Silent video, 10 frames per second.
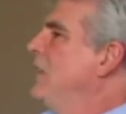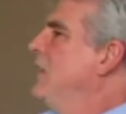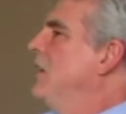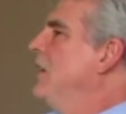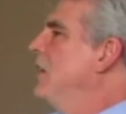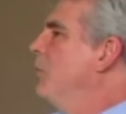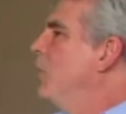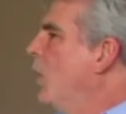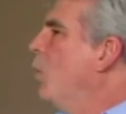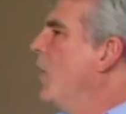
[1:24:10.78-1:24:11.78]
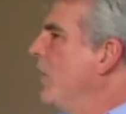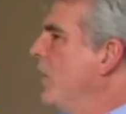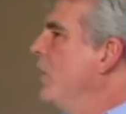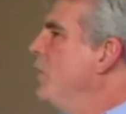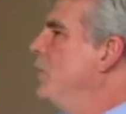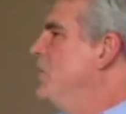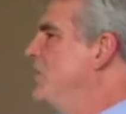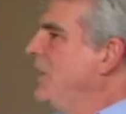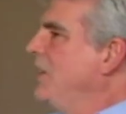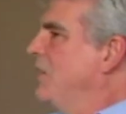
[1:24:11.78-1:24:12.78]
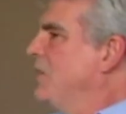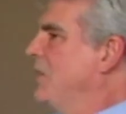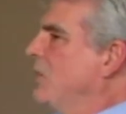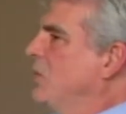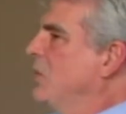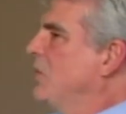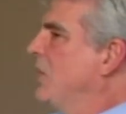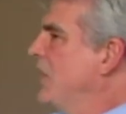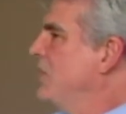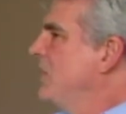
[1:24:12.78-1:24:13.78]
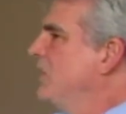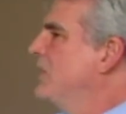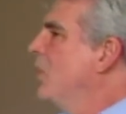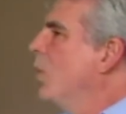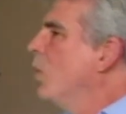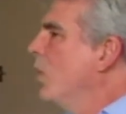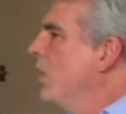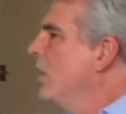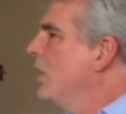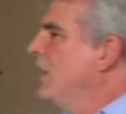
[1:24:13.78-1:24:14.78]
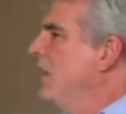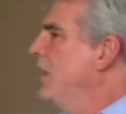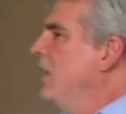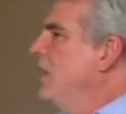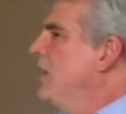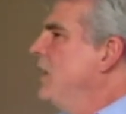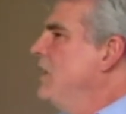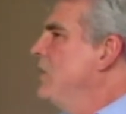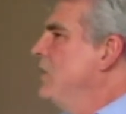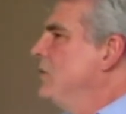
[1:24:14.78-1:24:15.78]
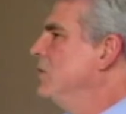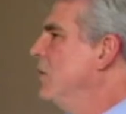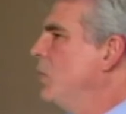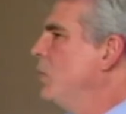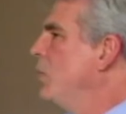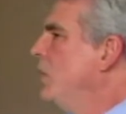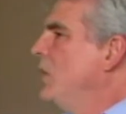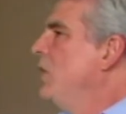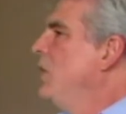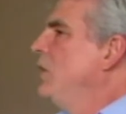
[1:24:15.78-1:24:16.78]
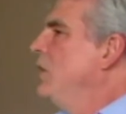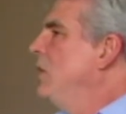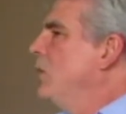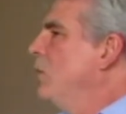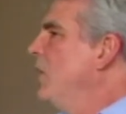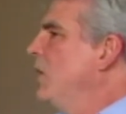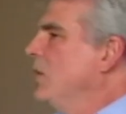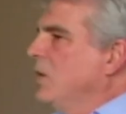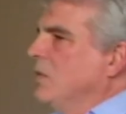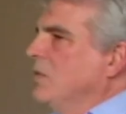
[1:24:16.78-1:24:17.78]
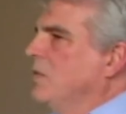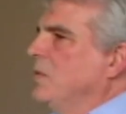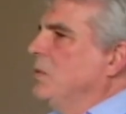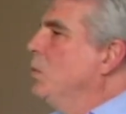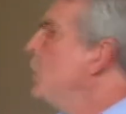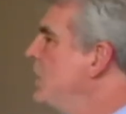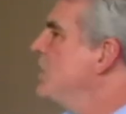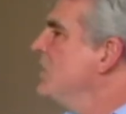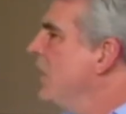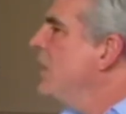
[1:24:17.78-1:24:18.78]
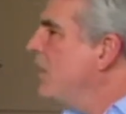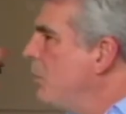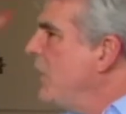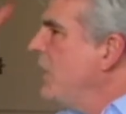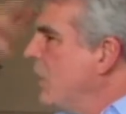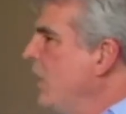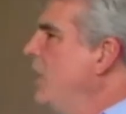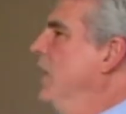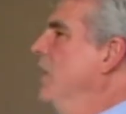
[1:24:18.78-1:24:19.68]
a win-lose, either social justice or gay issues. I mean, you know, we just needed to be clear,